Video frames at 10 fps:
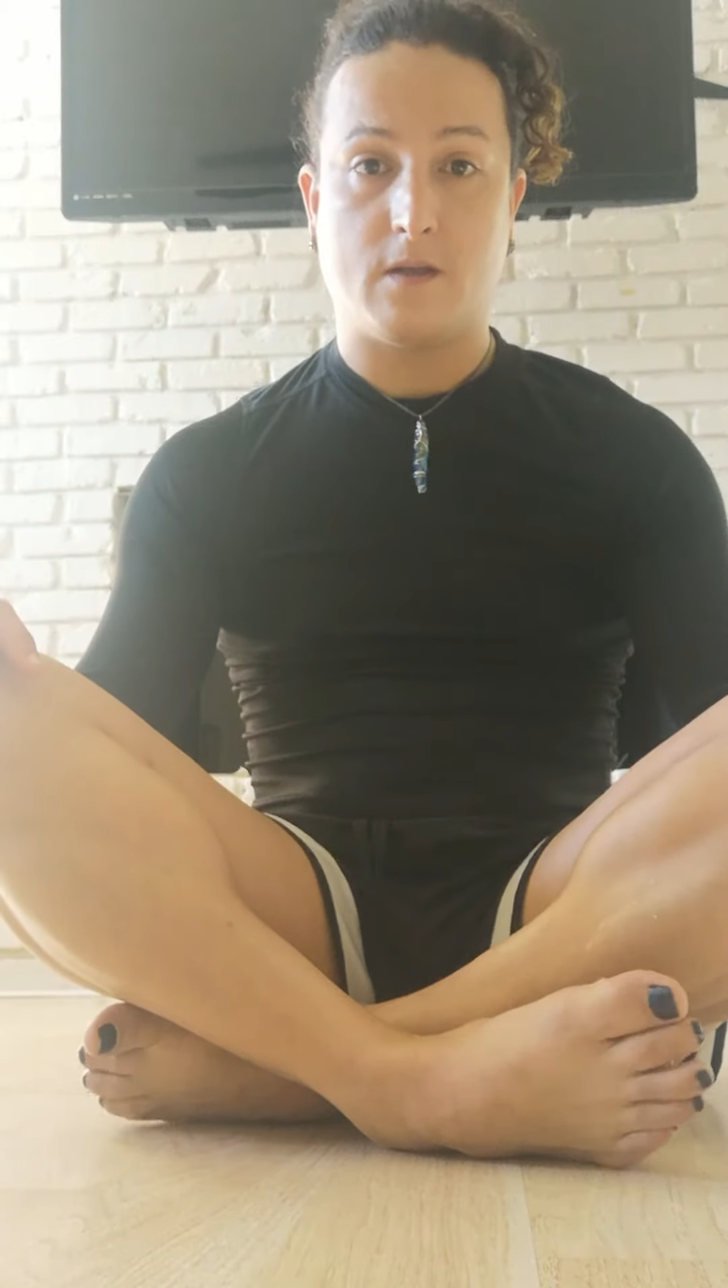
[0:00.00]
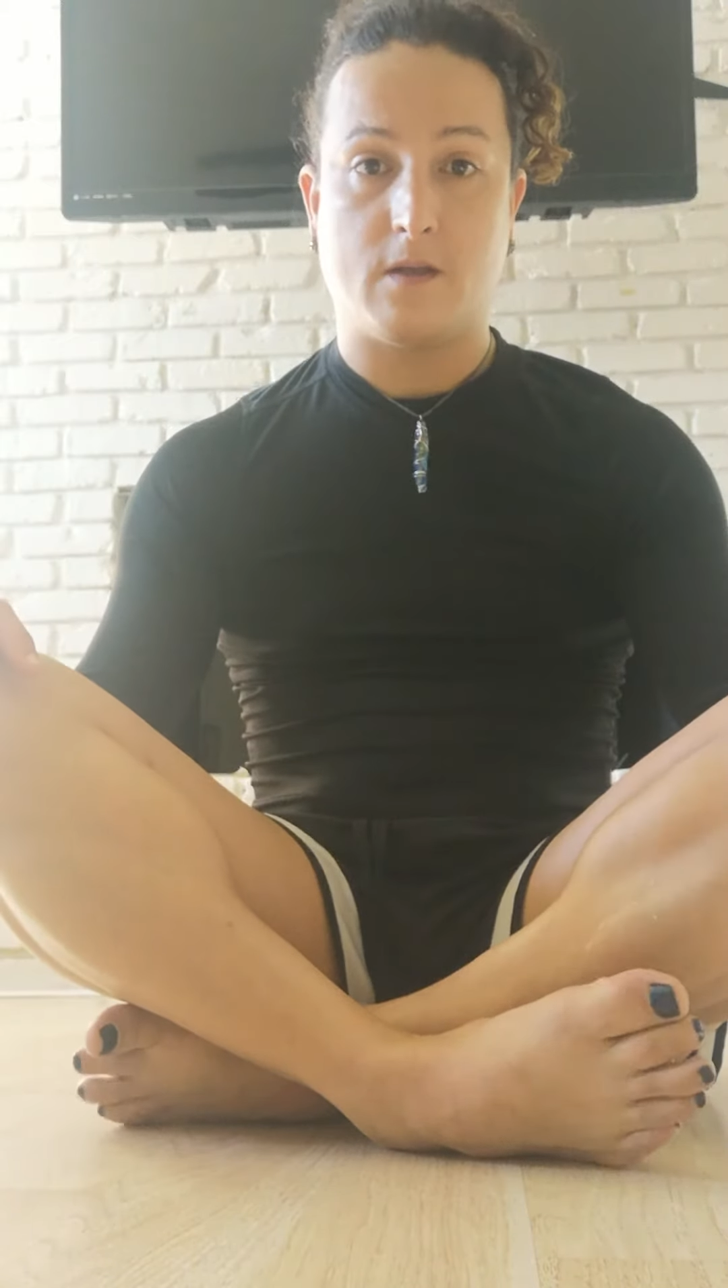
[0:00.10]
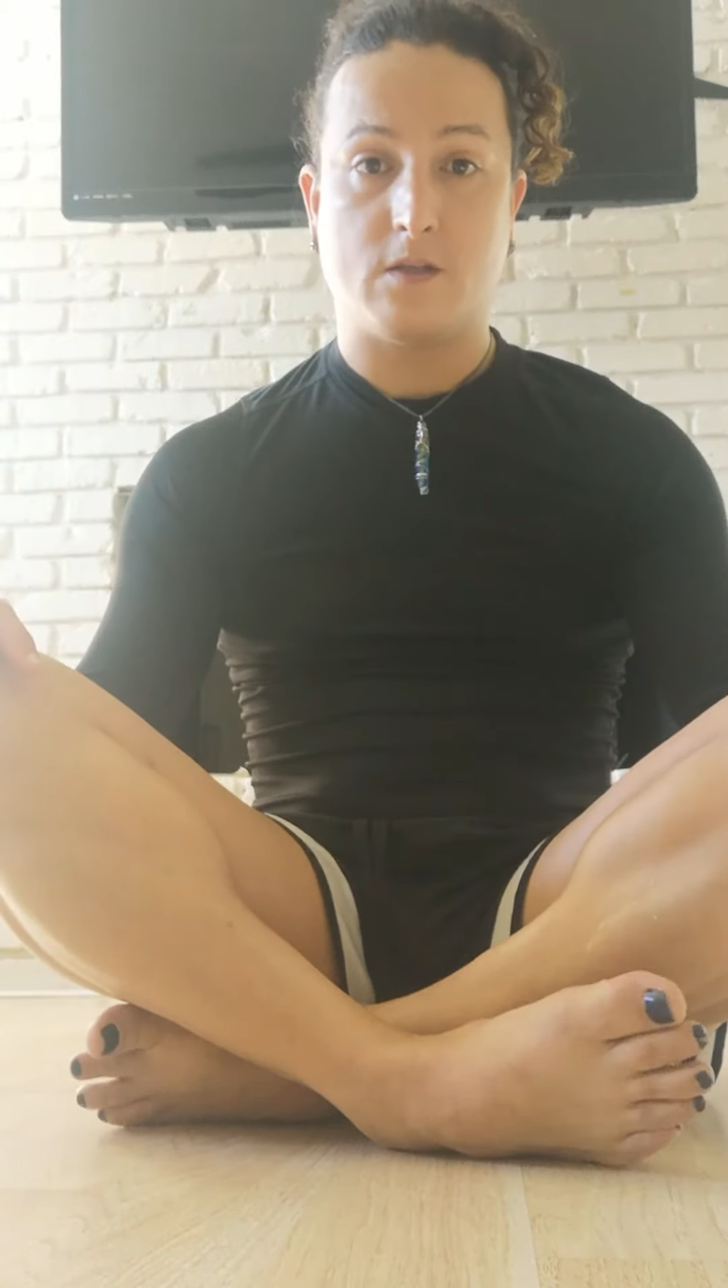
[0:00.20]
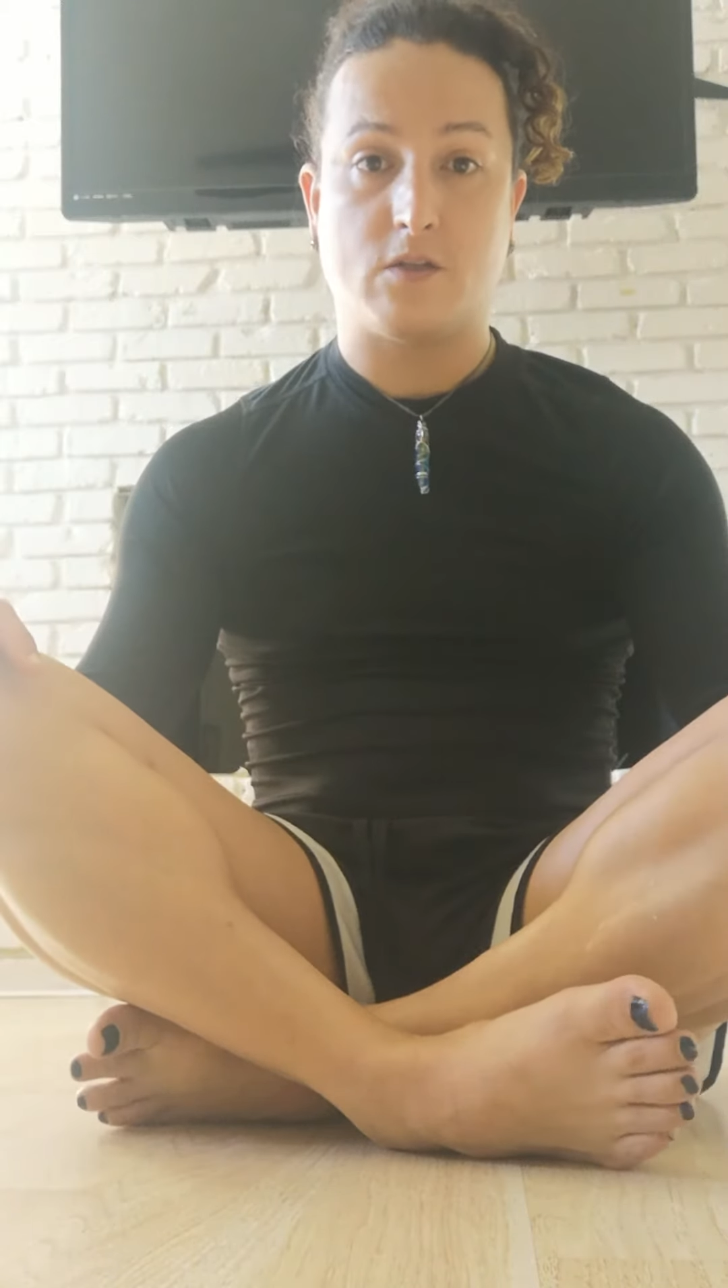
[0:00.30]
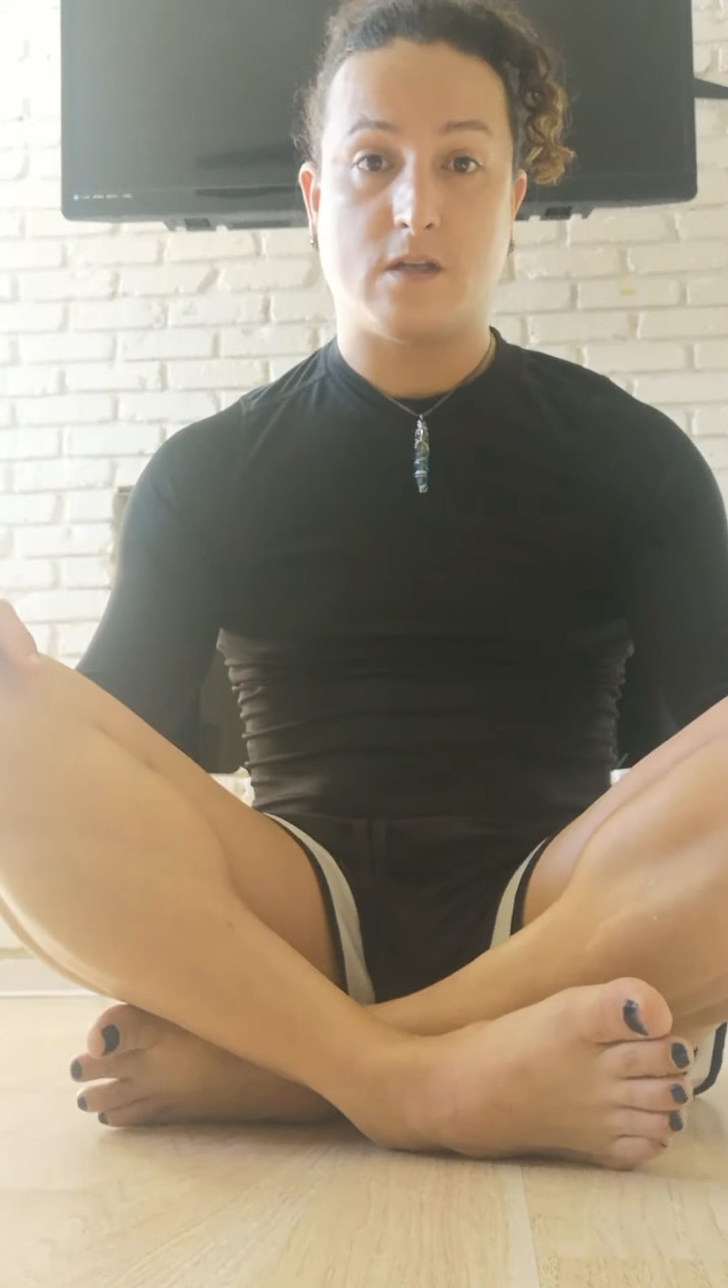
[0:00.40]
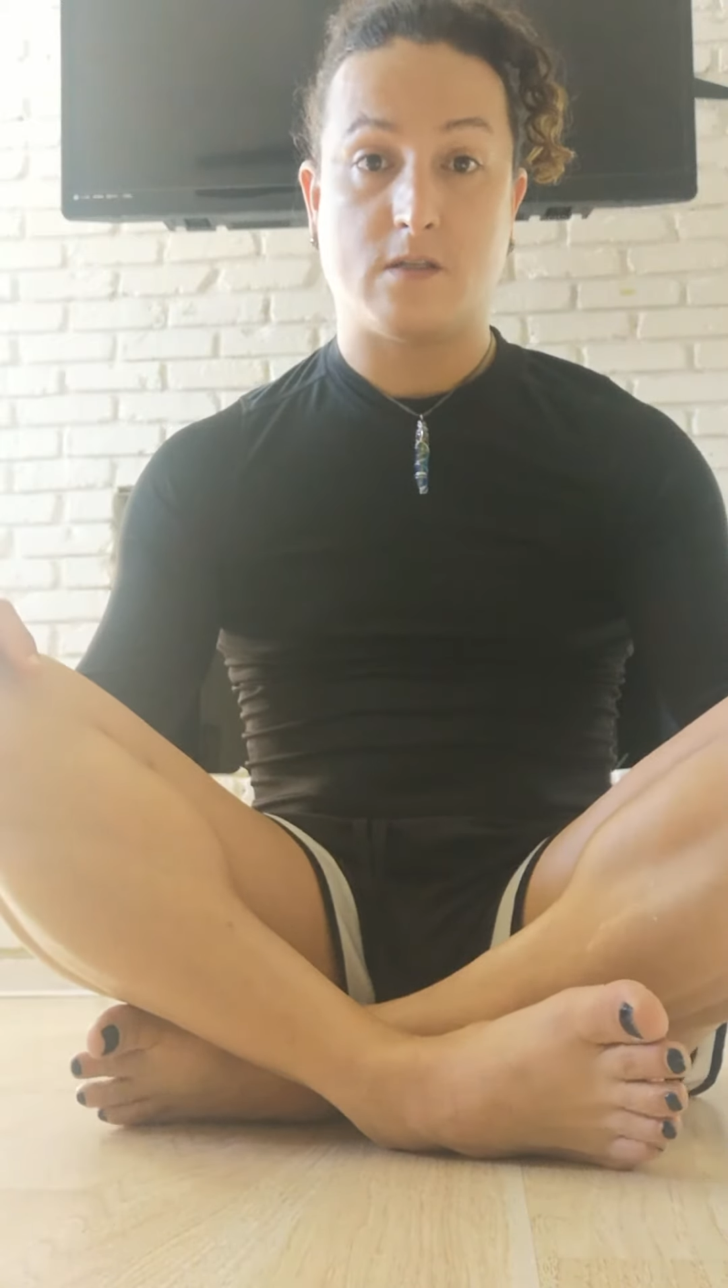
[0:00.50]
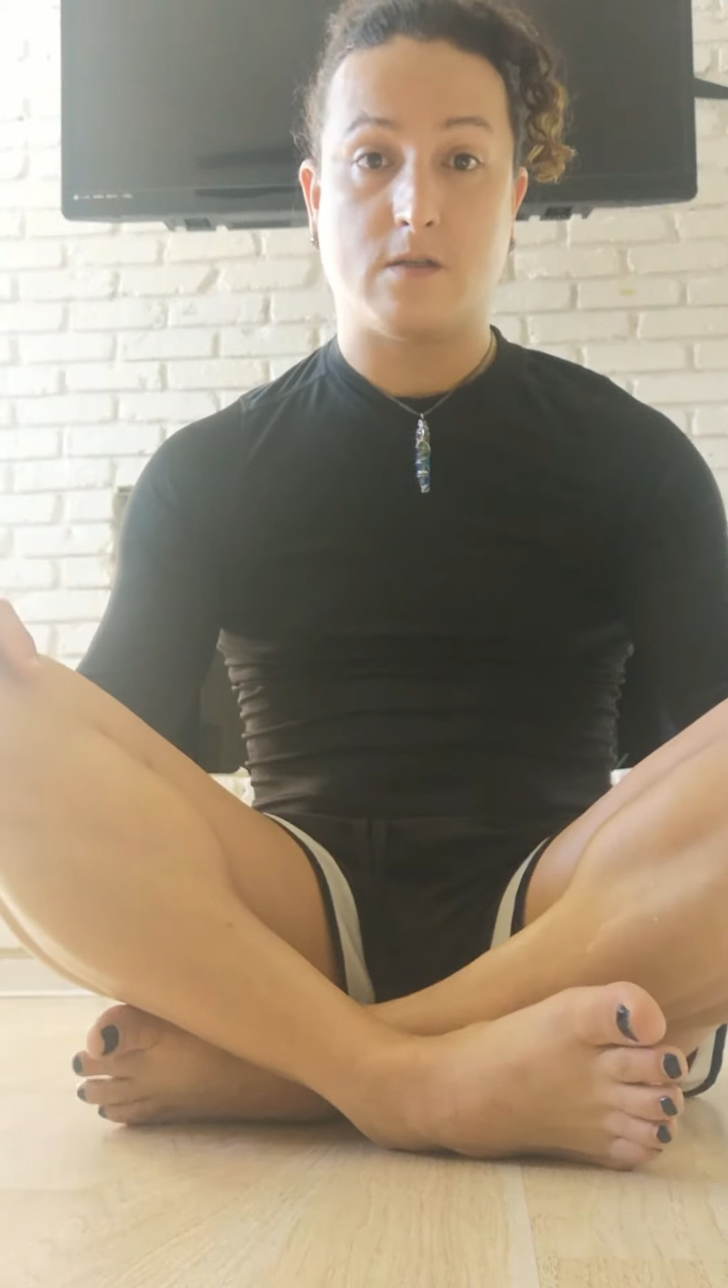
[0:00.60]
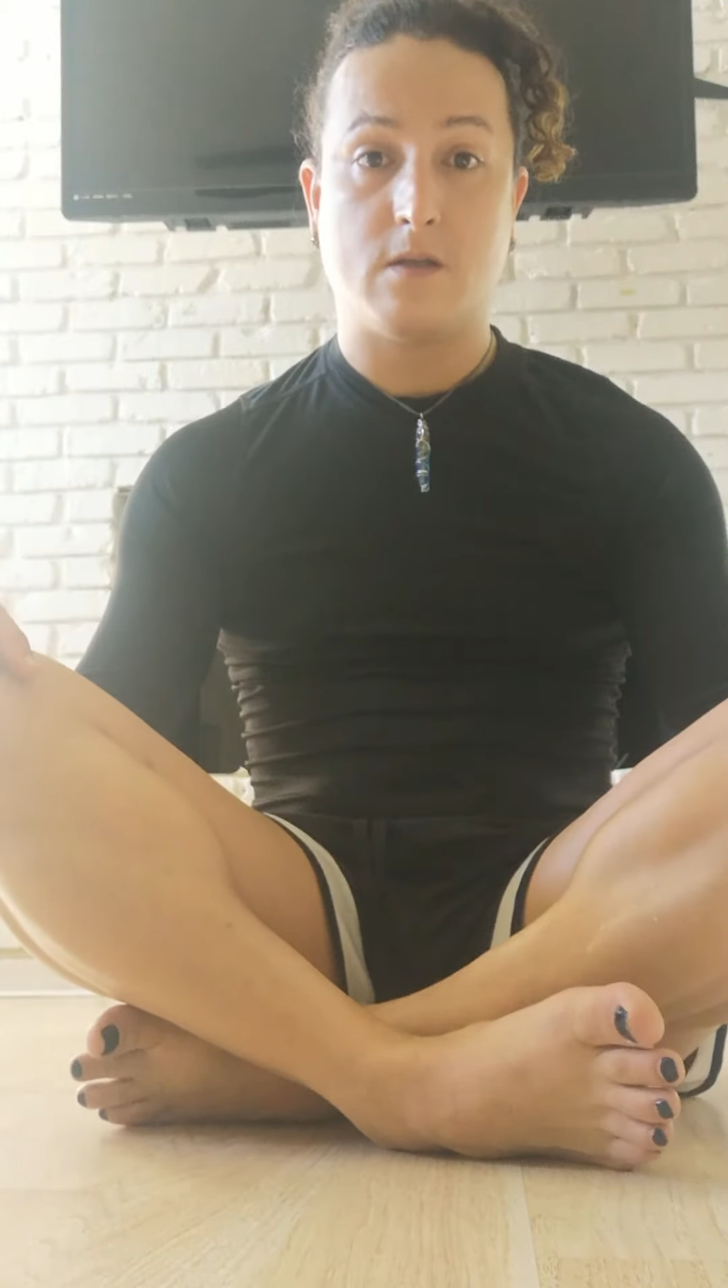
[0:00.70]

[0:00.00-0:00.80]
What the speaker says: It's just